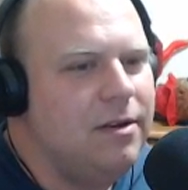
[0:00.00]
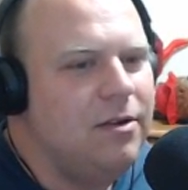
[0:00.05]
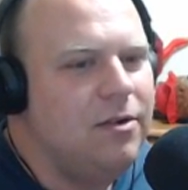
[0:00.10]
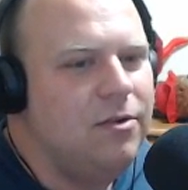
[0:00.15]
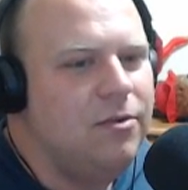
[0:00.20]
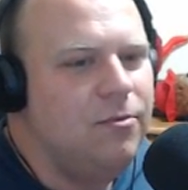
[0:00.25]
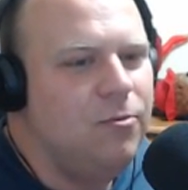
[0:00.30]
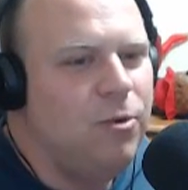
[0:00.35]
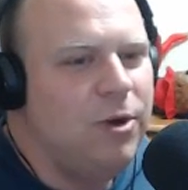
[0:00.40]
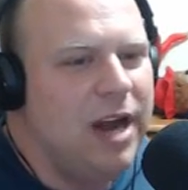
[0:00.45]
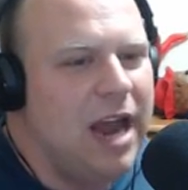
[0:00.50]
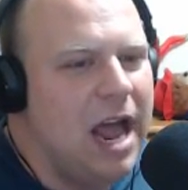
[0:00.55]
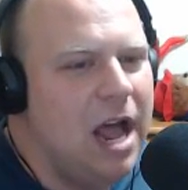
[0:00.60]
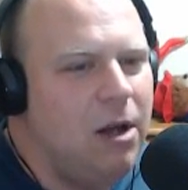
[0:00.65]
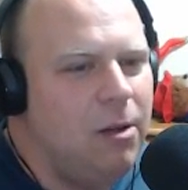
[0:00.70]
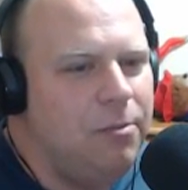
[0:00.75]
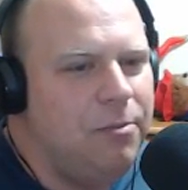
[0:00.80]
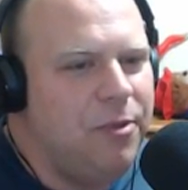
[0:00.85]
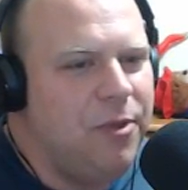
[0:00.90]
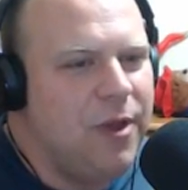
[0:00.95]
would
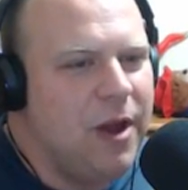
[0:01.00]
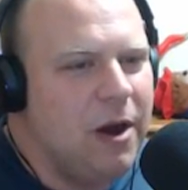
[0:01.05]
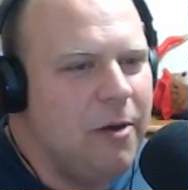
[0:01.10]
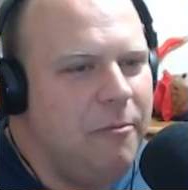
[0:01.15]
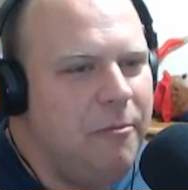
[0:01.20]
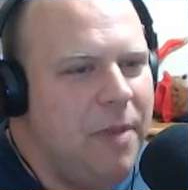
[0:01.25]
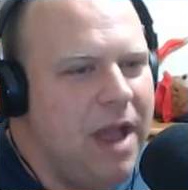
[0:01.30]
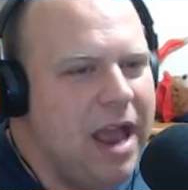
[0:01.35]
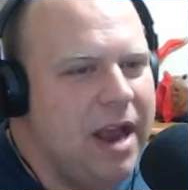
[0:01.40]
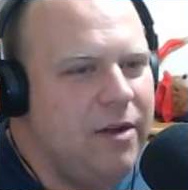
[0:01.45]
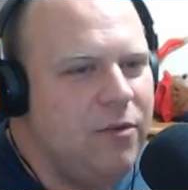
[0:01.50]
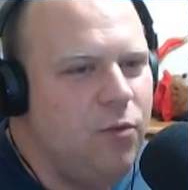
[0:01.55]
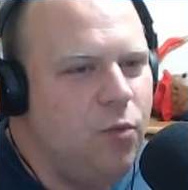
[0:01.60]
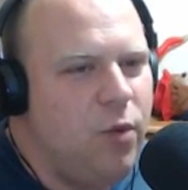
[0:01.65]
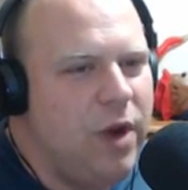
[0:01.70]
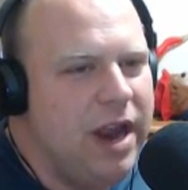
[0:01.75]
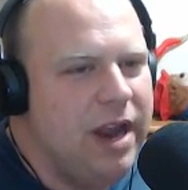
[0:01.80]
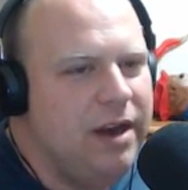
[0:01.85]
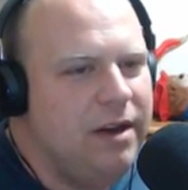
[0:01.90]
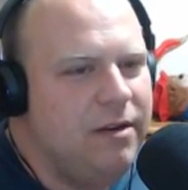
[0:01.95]
help their
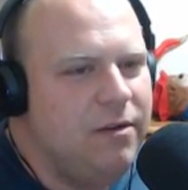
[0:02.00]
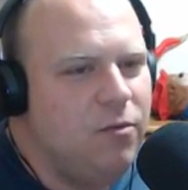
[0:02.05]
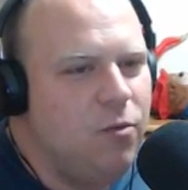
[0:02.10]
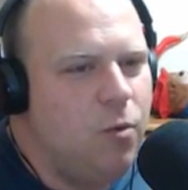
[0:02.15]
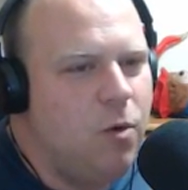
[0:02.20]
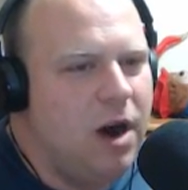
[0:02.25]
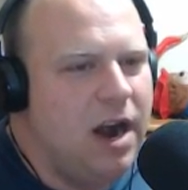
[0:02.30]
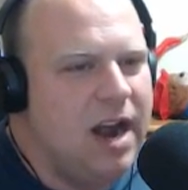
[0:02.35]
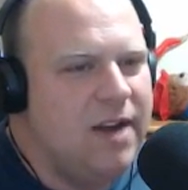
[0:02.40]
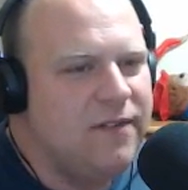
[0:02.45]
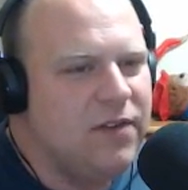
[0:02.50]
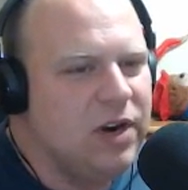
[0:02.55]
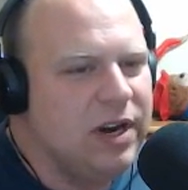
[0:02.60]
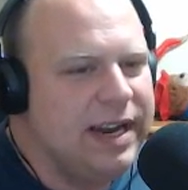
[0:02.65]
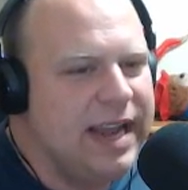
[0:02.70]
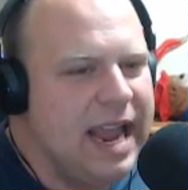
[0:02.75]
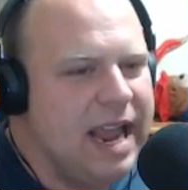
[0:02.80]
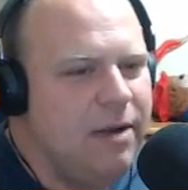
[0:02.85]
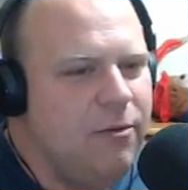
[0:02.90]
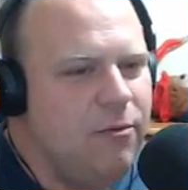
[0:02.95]
men win whatever
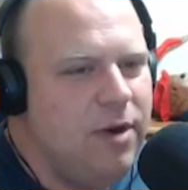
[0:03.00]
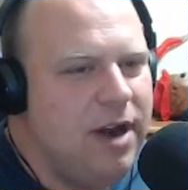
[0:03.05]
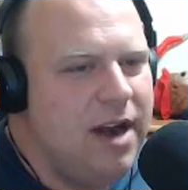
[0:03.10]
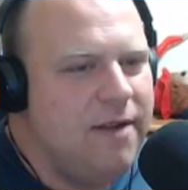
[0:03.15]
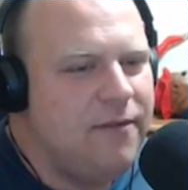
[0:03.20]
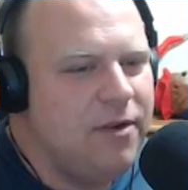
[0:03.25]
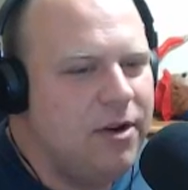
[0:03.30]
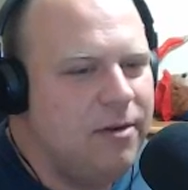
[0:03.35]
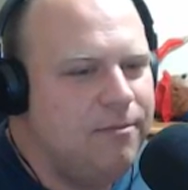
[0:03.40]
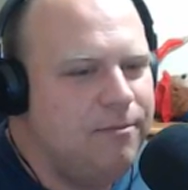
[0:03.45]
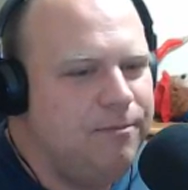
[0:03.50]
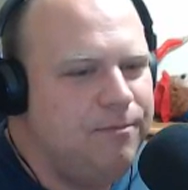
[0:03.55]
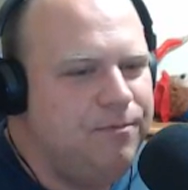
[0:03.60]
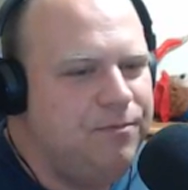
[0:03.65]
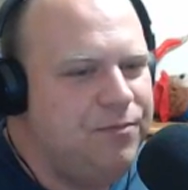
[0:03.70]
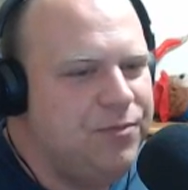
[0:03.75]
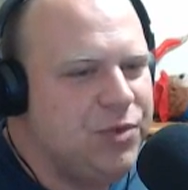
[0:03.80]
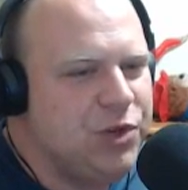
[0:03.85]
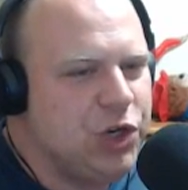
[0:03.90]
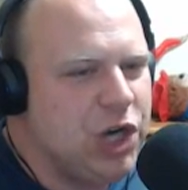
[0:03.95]

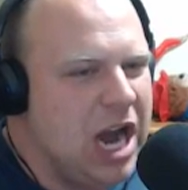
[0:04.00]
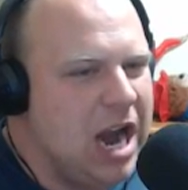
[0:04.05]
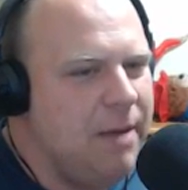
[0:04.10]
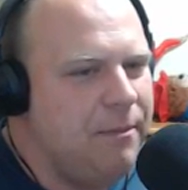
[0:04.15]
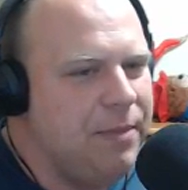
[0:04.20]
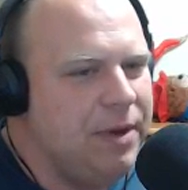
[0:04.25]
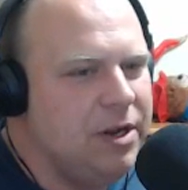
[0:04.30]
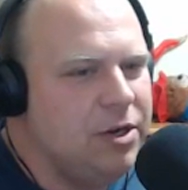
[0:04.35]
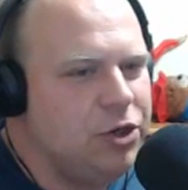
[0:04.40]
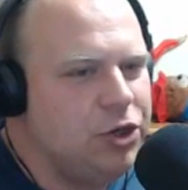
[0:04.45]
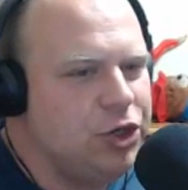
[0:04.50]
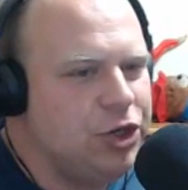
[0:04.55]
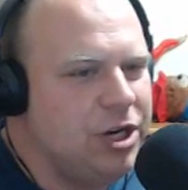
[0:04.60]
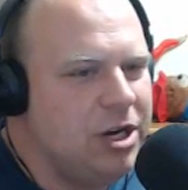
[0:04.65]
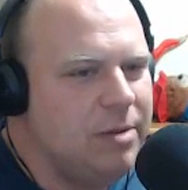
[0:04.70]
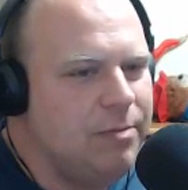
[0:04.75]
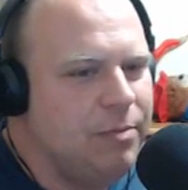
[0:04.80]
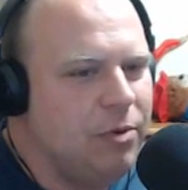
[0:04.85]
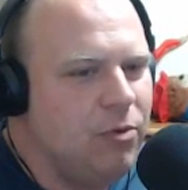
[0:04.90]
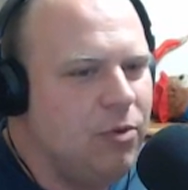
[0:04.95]

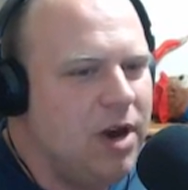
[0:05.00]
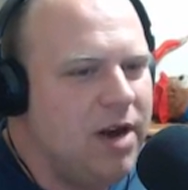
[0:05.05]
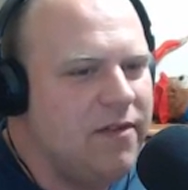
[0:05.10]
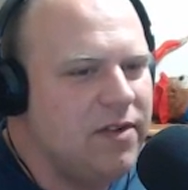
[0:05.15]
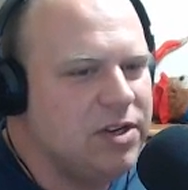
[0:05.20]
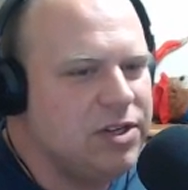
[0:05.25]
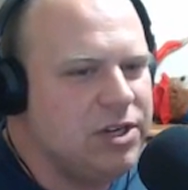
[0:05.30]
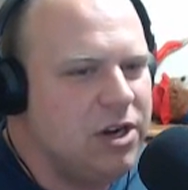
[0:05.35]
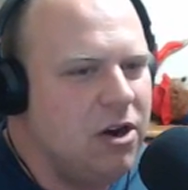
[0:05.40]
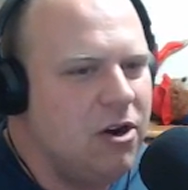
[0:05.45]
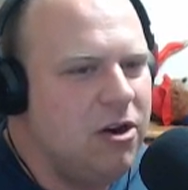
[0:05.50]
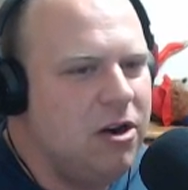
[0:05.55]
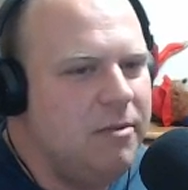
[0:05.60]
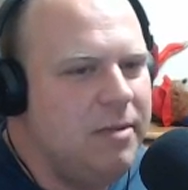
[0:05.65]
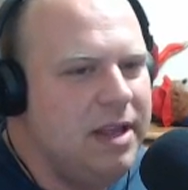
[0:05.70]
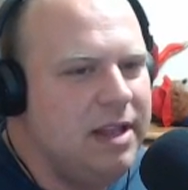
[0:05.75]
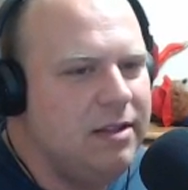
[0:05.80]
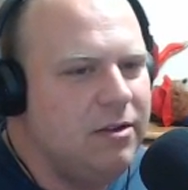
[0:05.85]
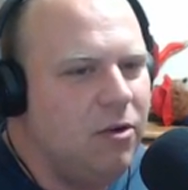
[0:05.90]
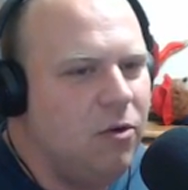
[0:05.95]
championship or whatever
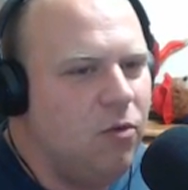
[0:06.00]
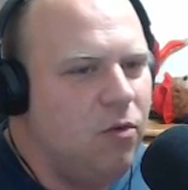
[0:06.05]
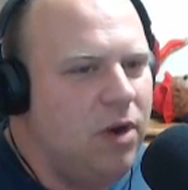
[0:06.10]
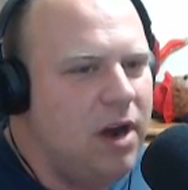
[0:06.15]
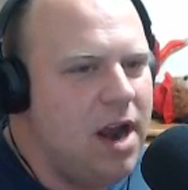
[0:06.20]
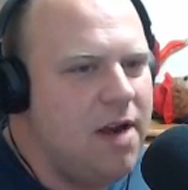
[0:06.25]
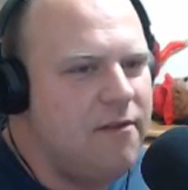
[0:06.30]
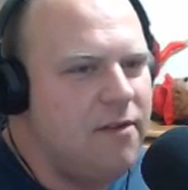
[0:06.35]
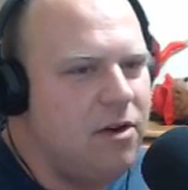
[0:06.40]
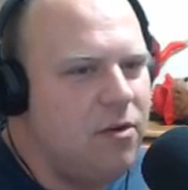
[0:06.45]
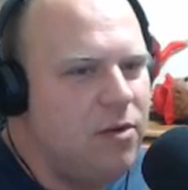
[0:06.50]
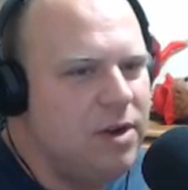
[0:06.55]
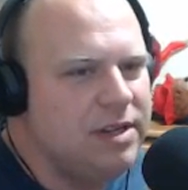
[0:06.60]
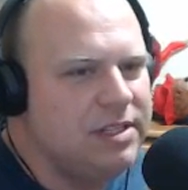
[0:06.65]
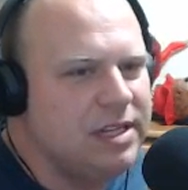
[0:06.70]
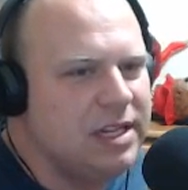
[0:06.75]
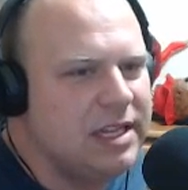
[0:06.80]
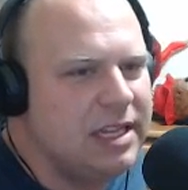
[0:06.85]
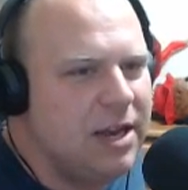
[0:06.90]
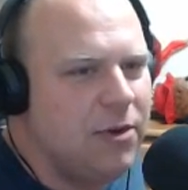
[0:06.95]
tournament or whatever it
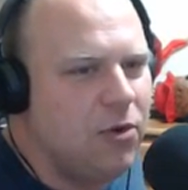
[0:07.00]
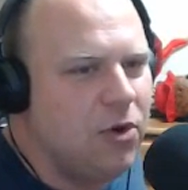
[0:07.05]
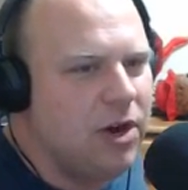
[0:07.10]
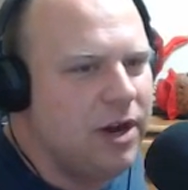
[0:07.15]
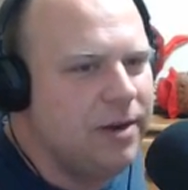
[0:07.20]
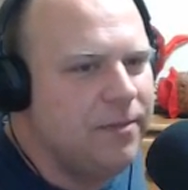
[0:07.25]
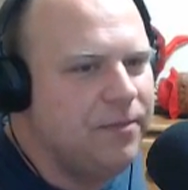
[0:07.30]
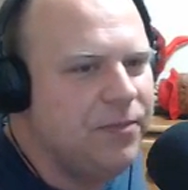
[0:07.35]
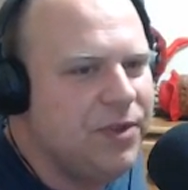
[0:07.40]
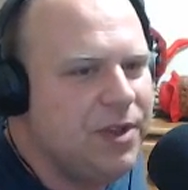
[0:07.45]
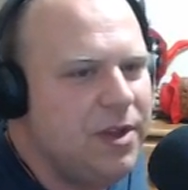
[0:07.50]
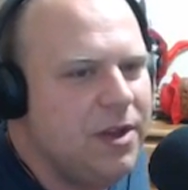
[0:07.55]
was that they were in.